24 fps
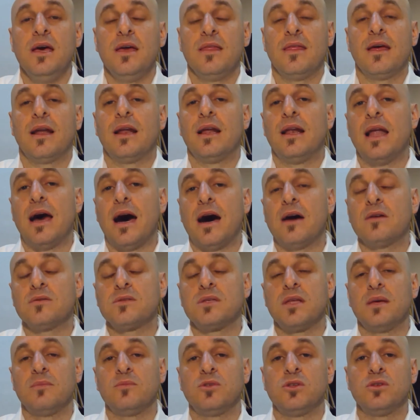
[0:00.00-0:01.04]
that
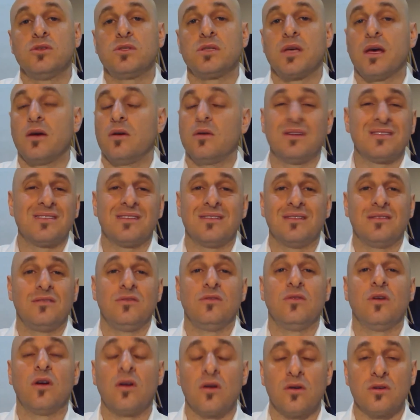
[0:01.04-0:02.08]
allows them to say, listen,
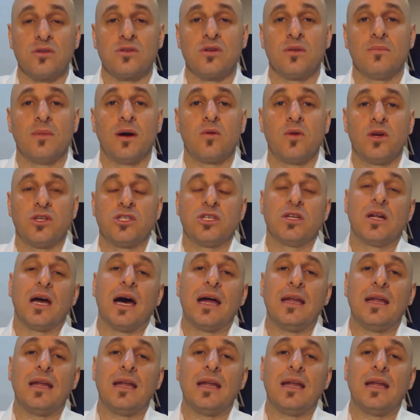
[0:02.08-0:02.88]
you're not answering my question.